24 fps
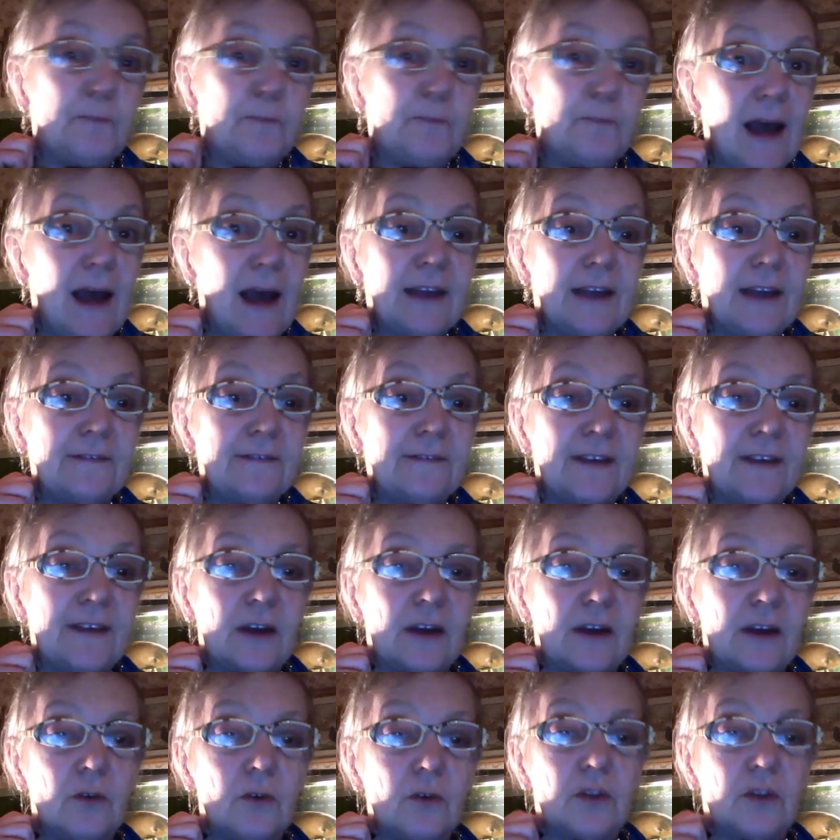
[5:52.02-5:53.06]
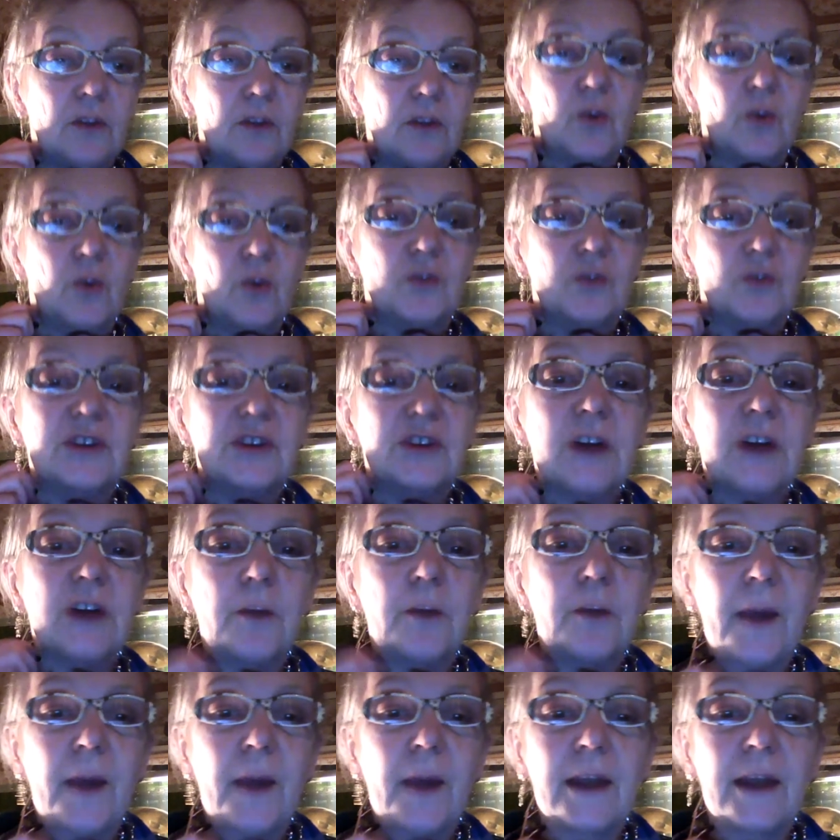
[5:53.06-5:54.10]
barely feel, they were causing no
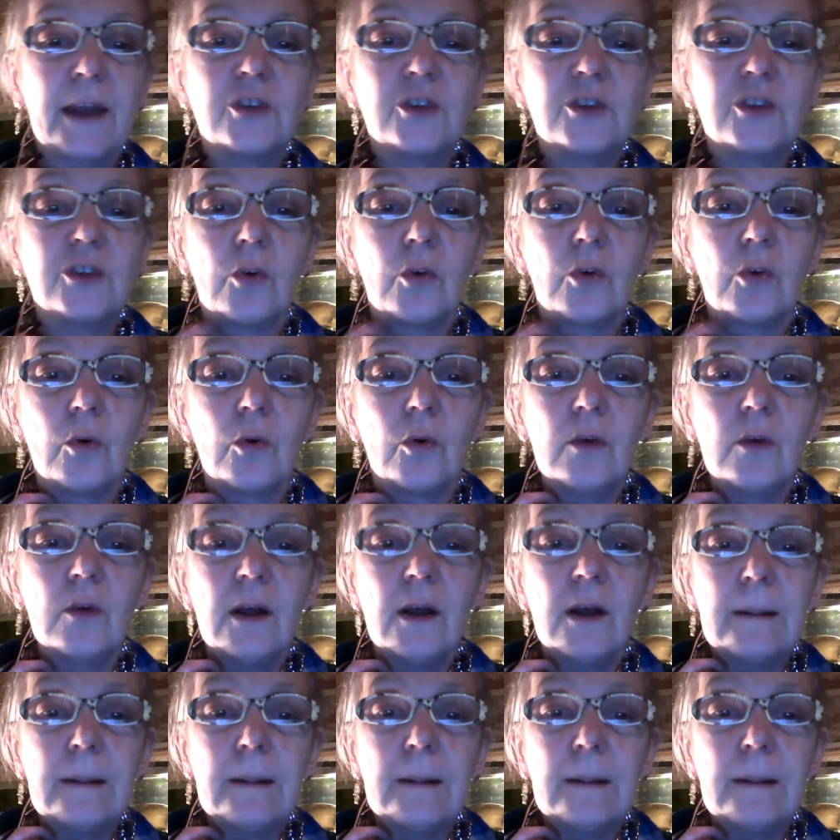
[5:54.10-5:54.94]
pain at all.